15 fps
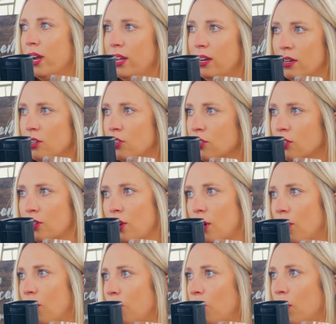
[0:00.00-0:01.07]
in and just
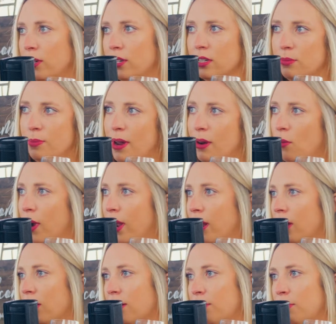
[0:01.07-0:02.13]
know what to spend
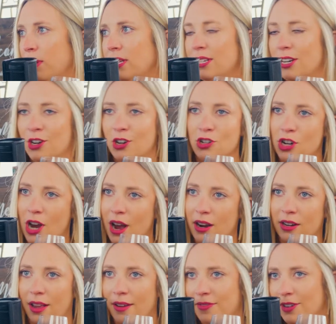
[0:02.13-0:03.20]
where and be sticker
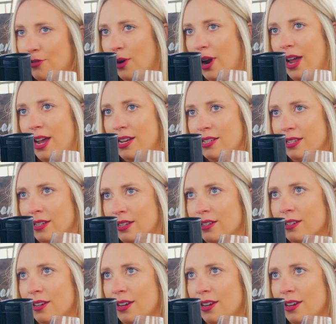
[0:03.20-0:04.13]
shocked left and right. And